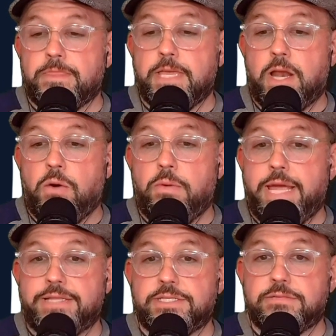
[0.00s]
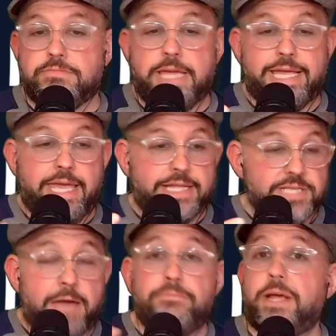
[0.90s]
you know, it's it, it's
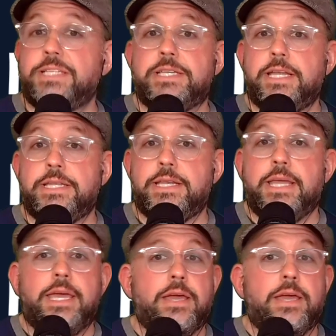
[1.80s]
unprecedented.